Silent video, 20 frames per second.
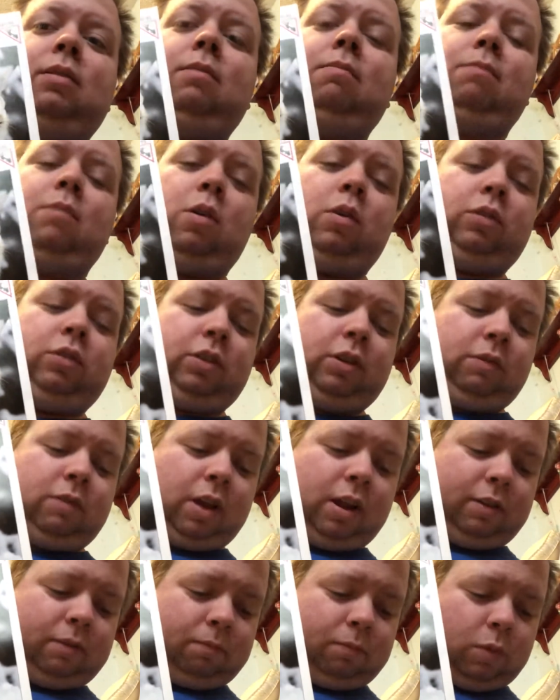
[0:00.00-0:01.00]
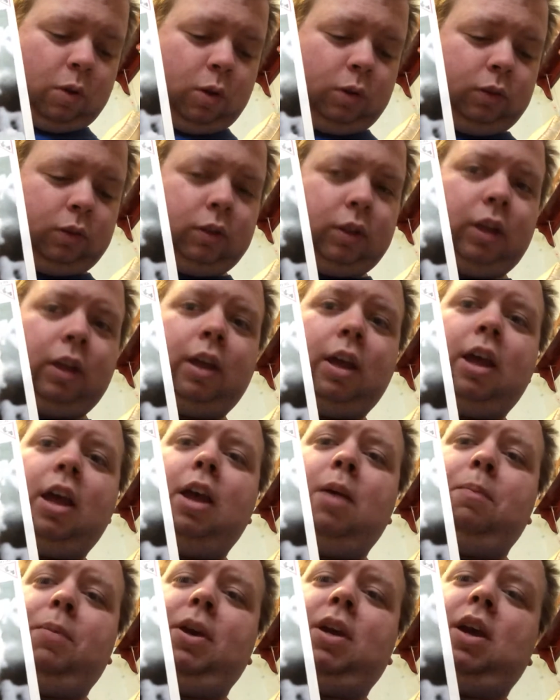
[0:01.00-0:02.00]
mostly
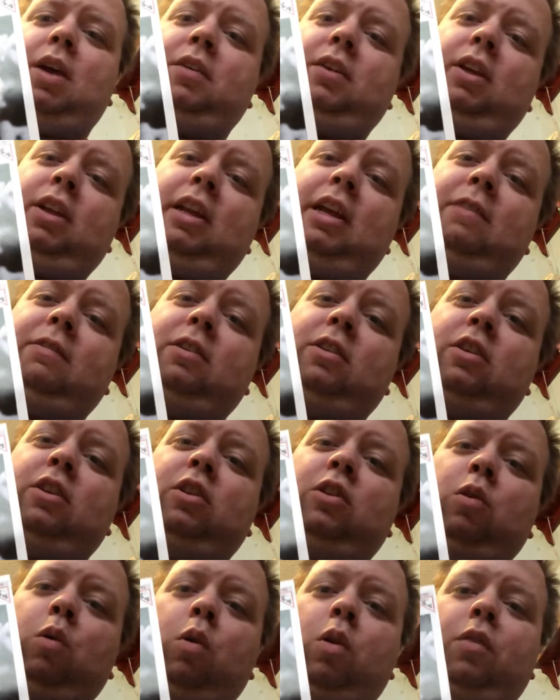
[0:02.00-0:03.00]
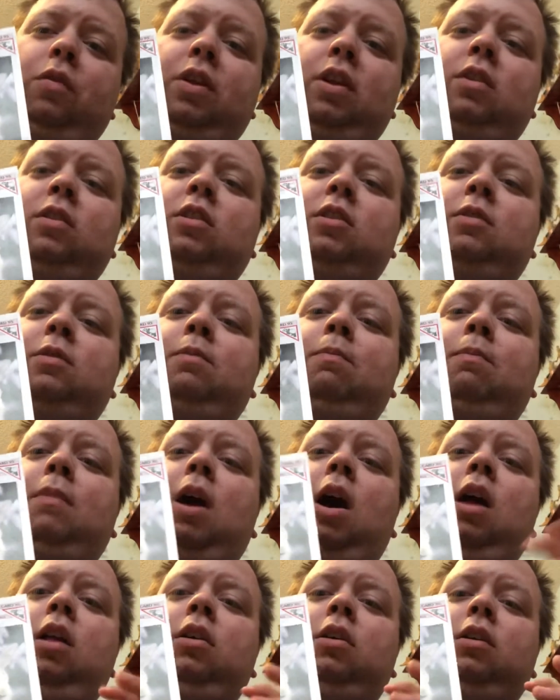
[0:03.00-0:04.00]
because it lives in the north, and
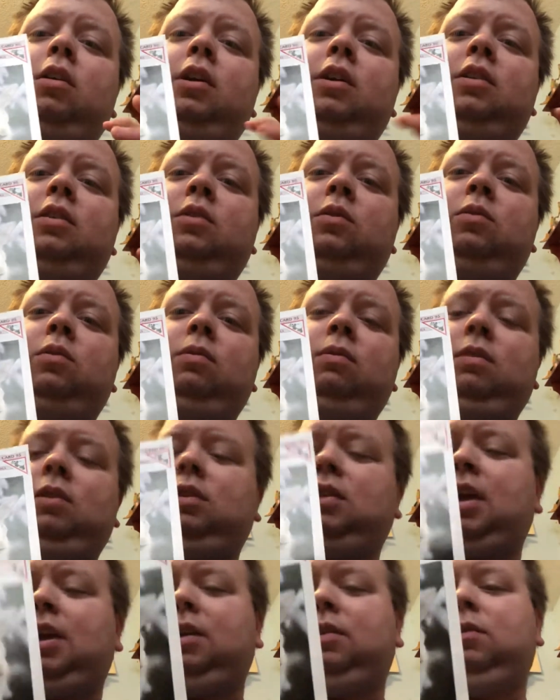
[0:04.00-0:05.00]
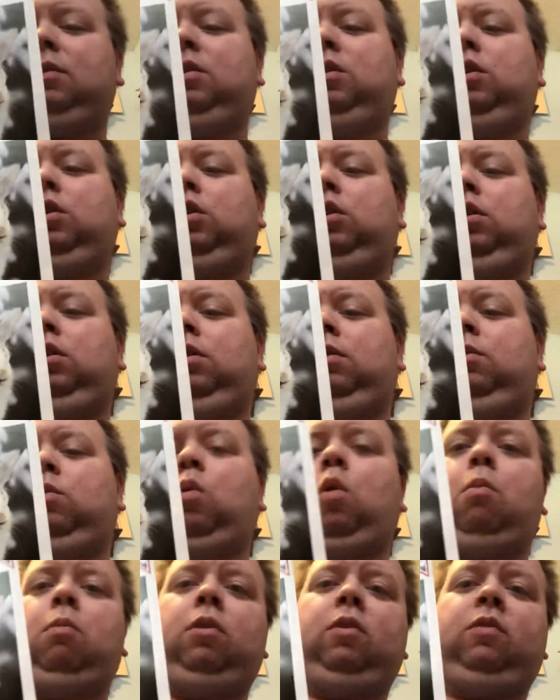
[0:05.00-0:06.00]
smaller is like
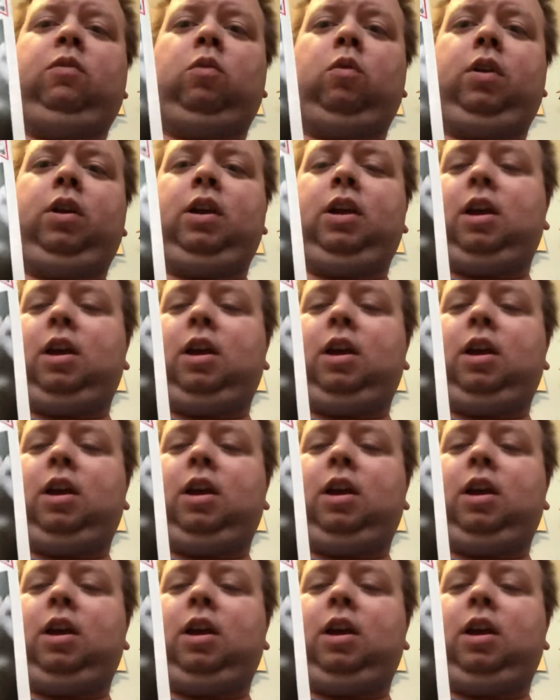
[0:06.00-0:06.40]
warmer for it.